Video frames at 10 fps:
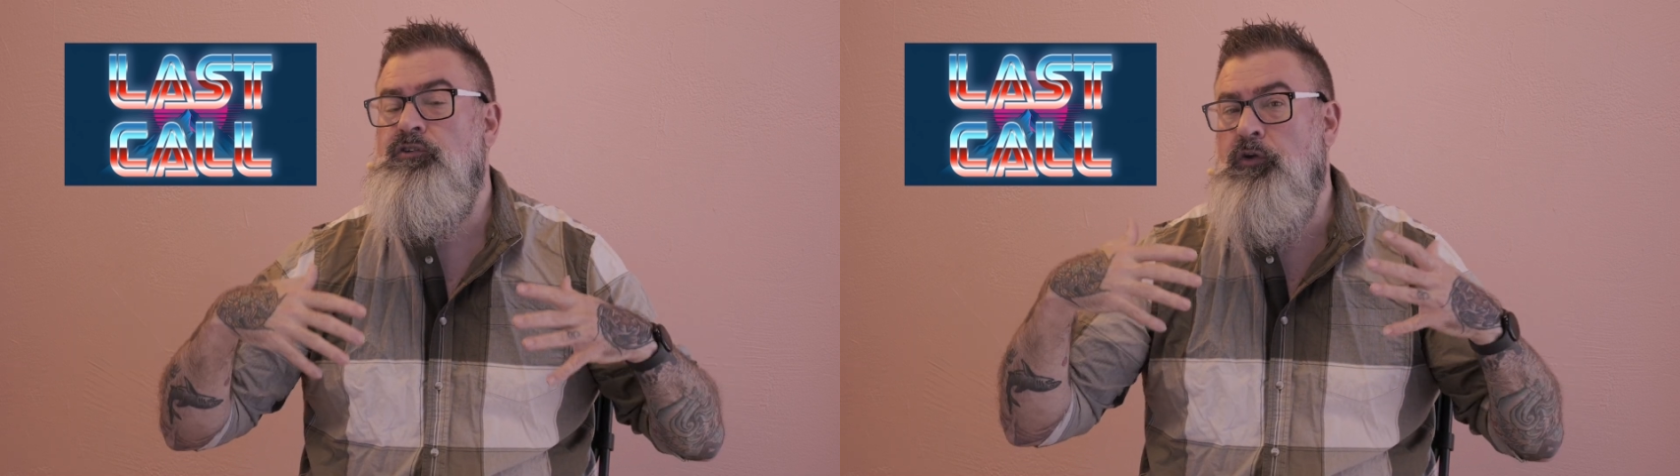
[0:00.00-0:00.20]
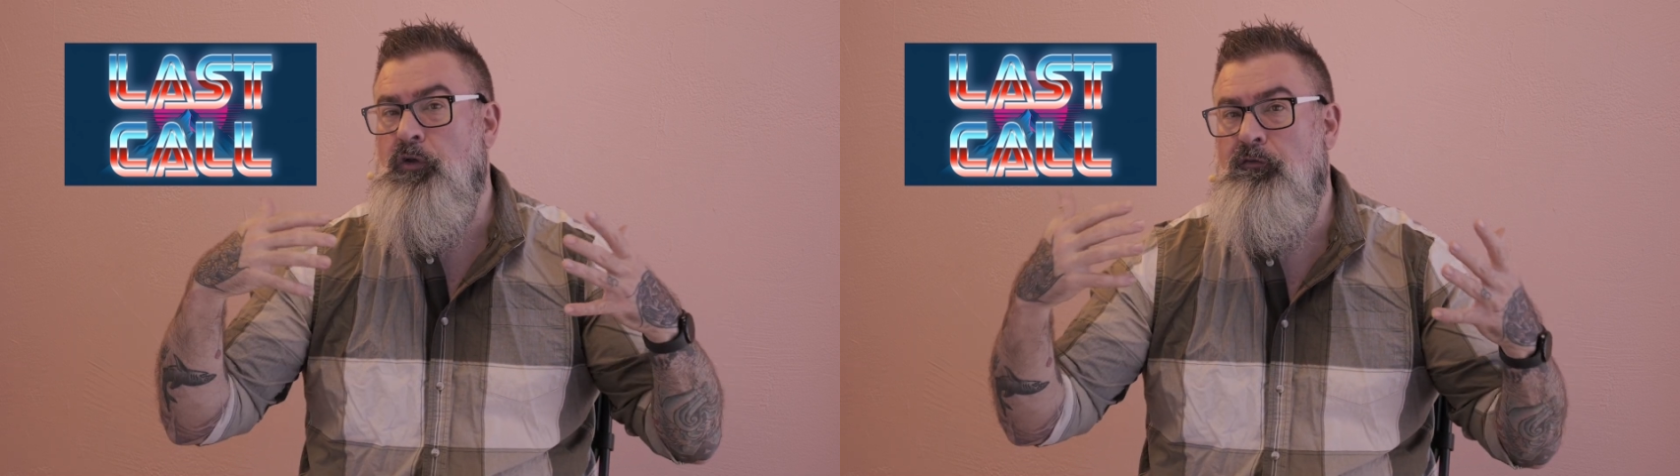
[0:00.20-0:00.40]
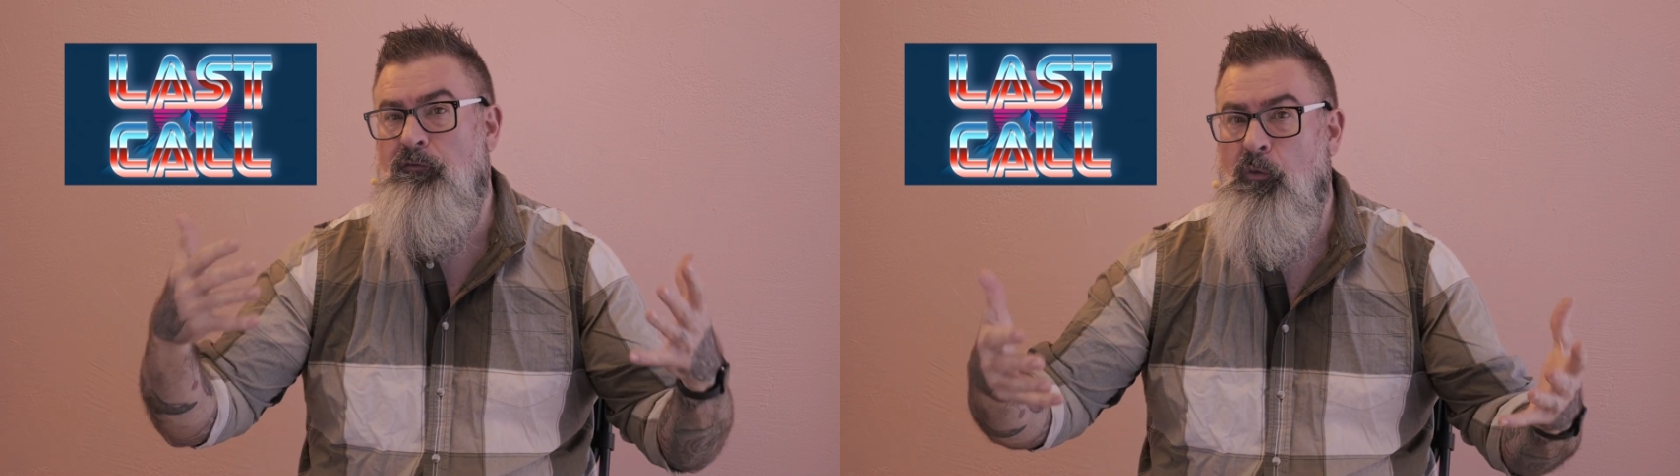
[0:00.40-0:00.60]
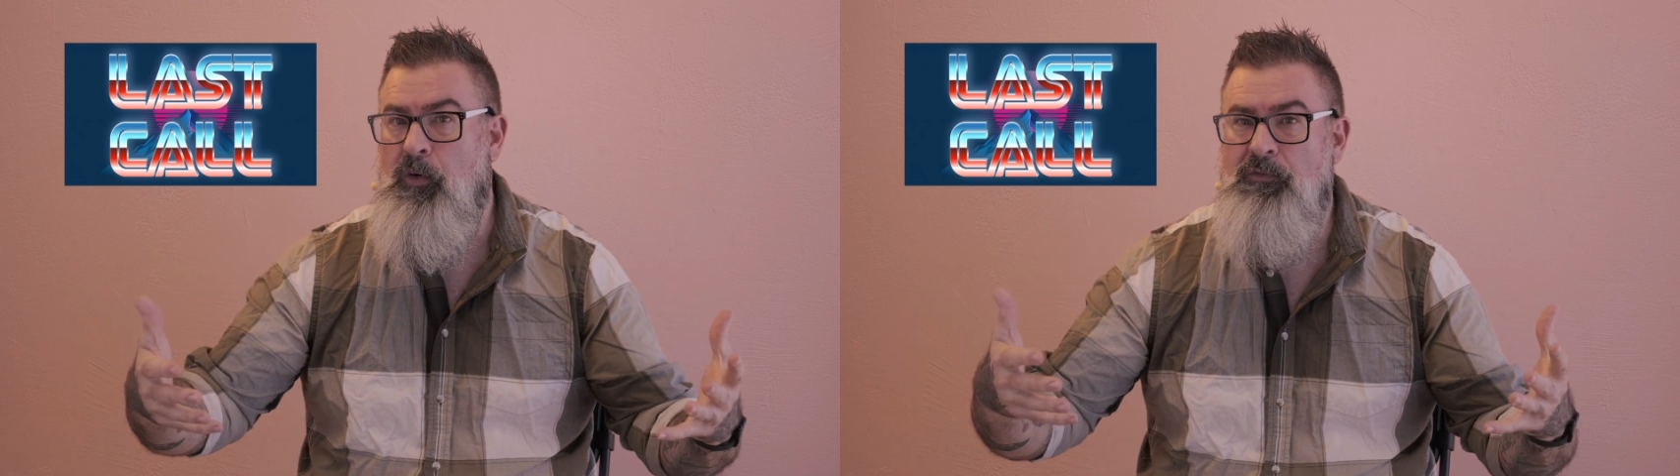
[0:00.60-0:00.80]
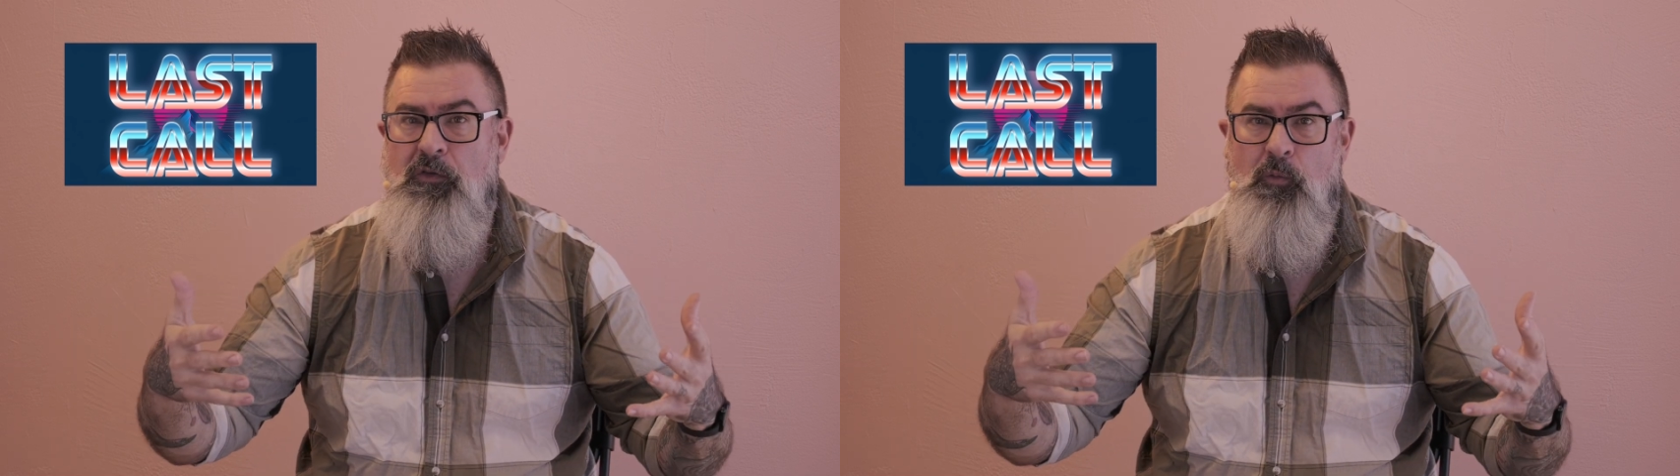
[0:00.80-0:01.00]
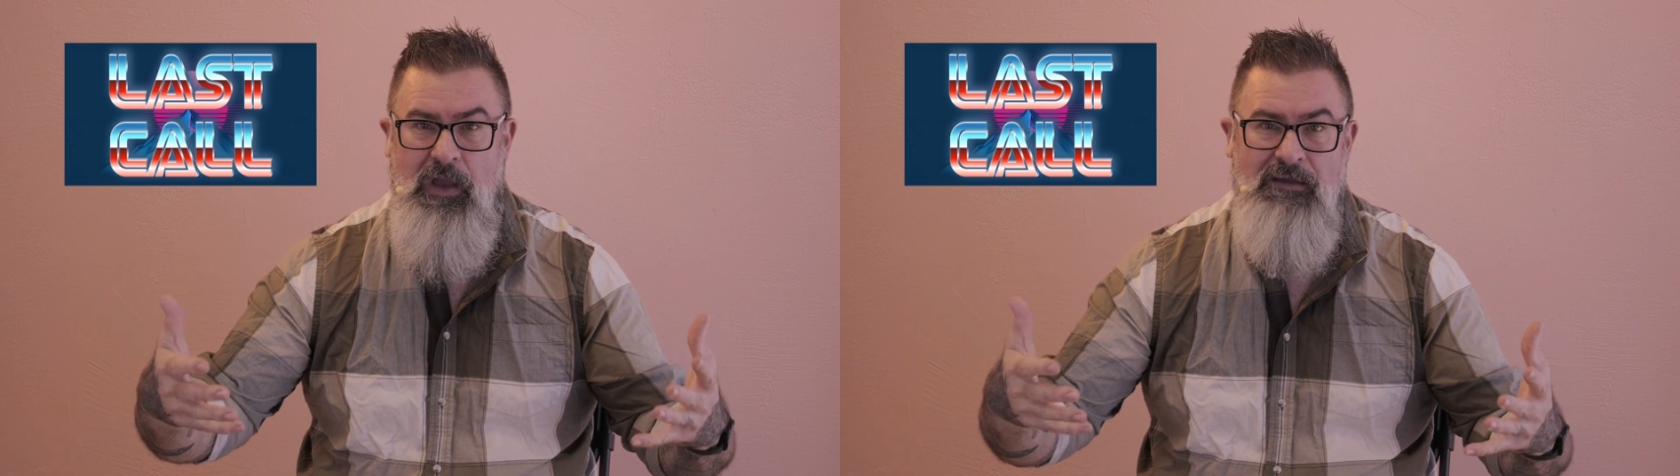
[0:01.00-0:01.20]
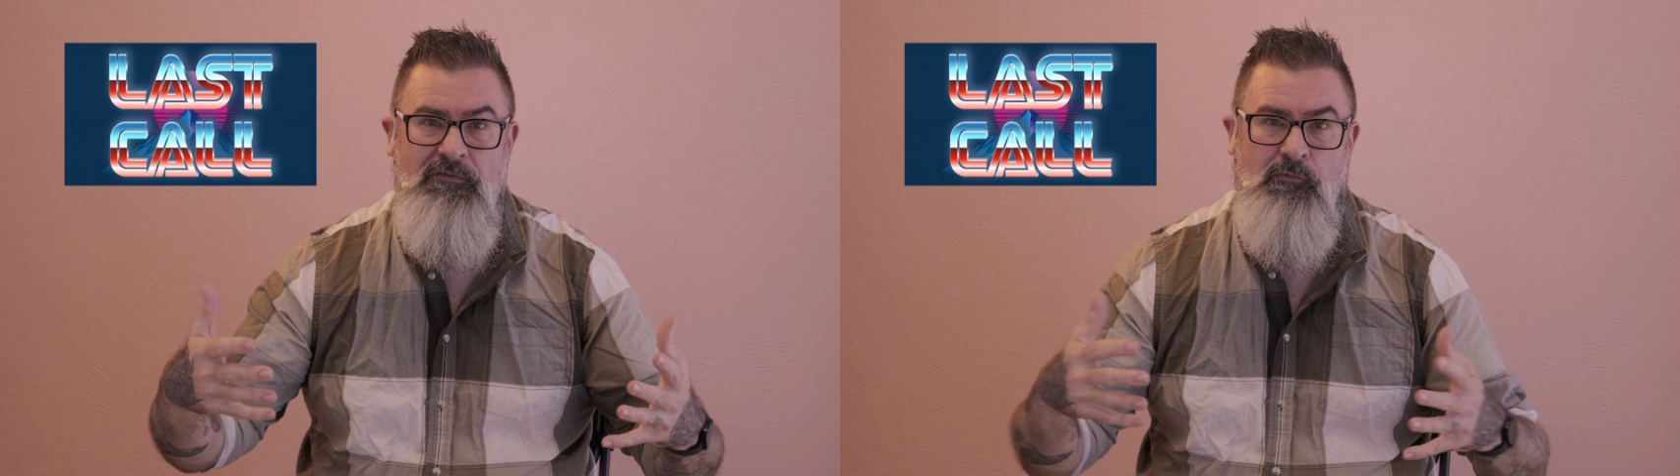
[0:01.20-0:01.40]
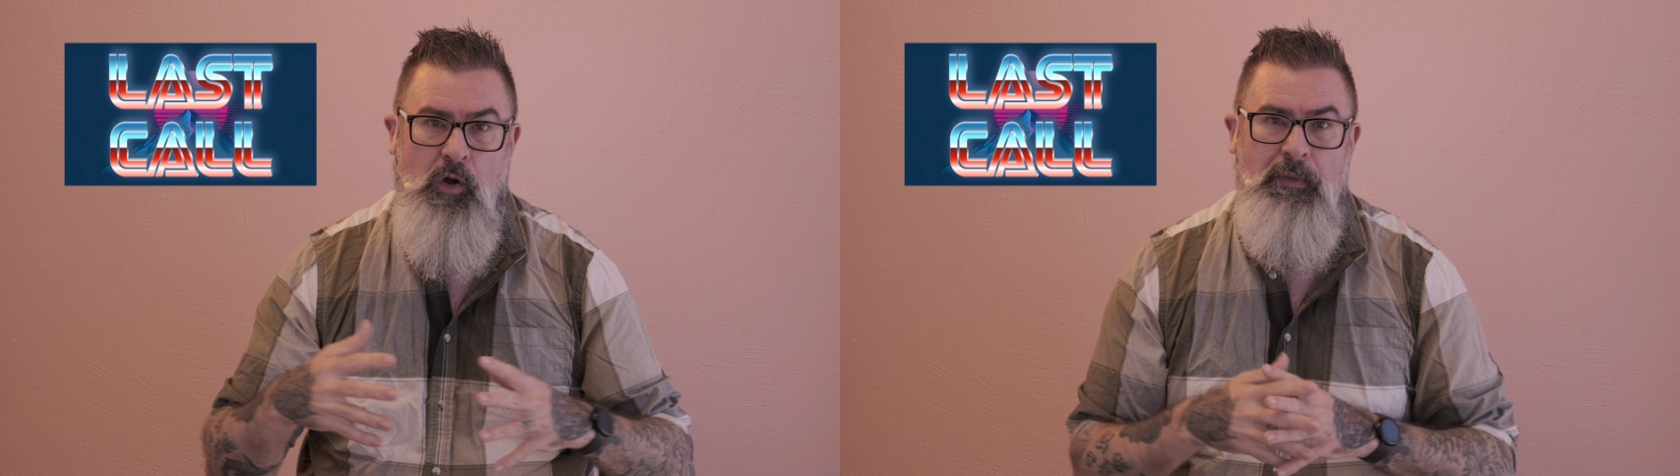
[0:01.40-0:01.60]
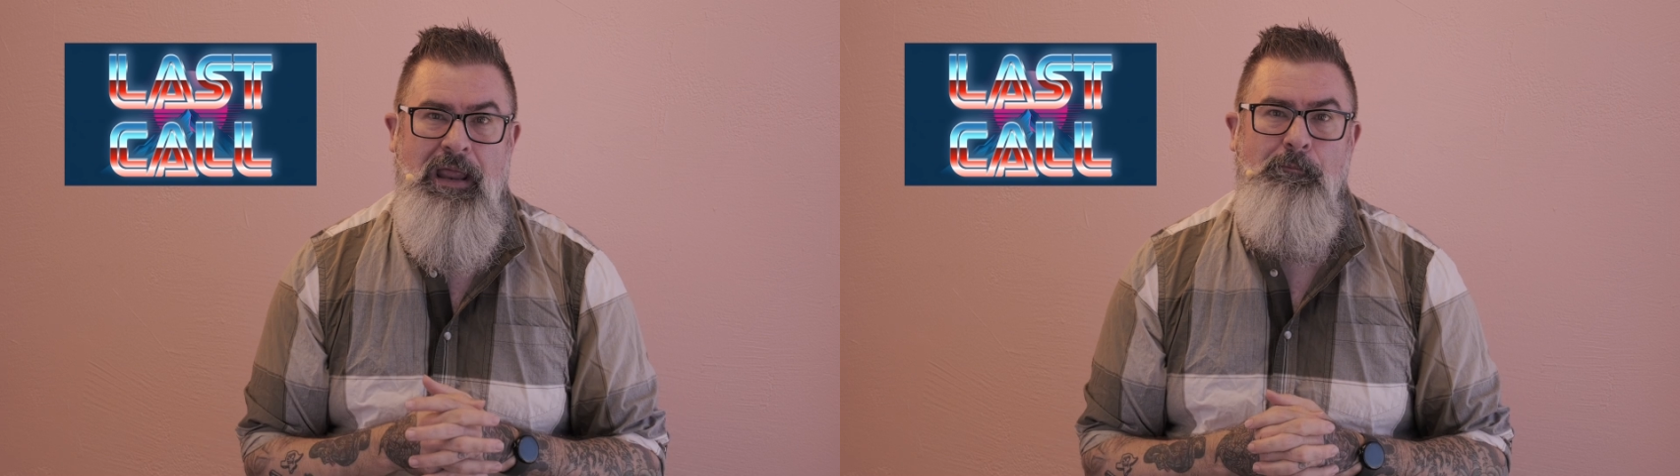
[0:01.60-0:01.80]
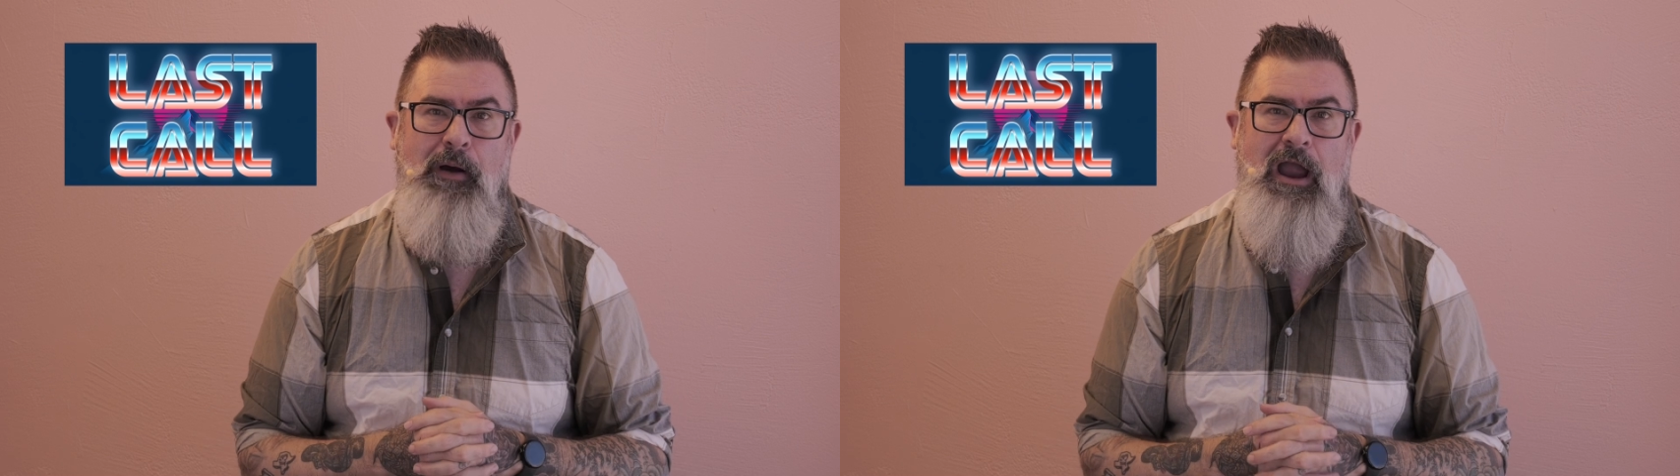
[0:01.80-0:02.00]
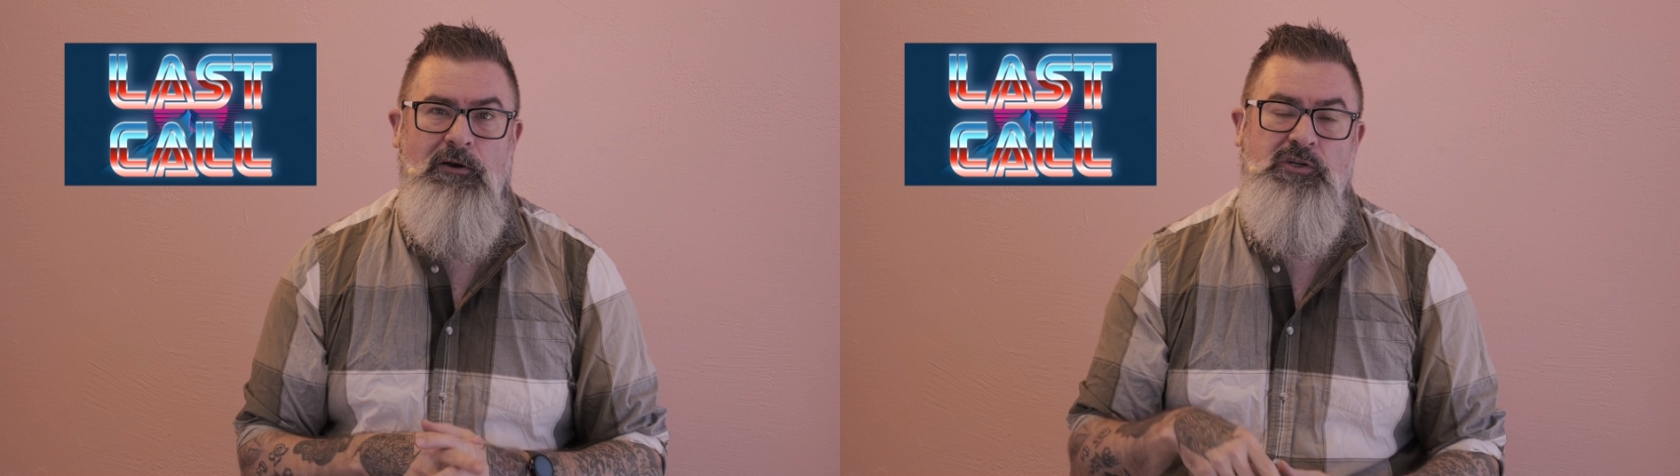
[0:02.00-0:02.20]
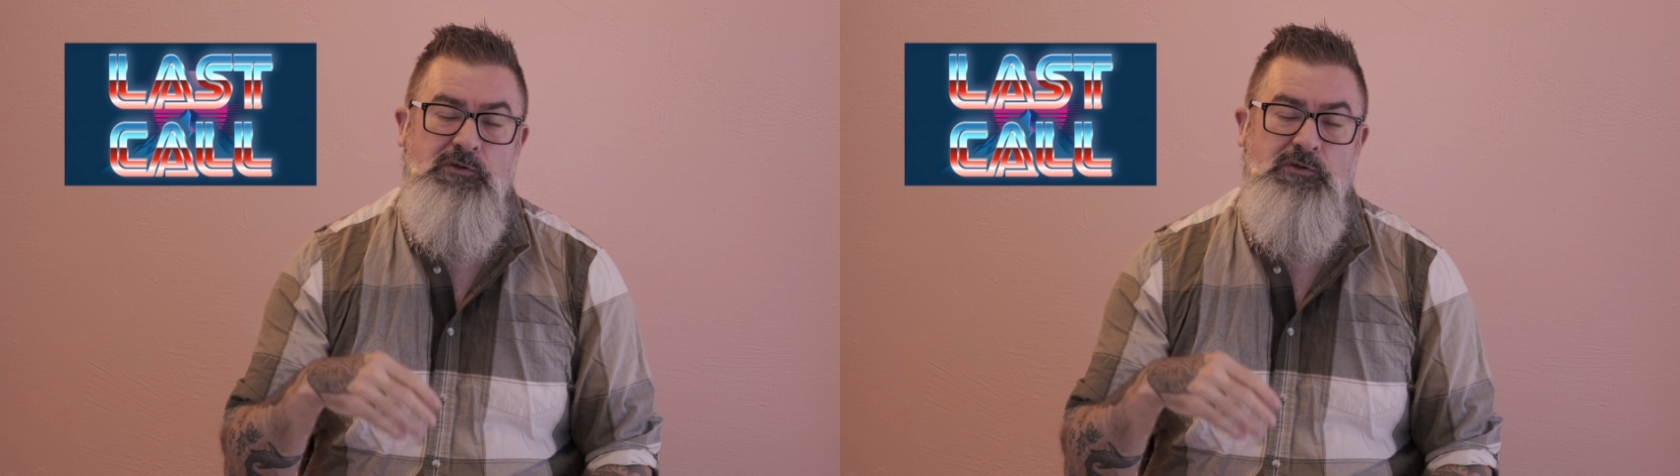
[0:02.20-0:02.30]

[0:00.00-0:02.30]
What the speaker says: to conform to the way of the Roman Empire,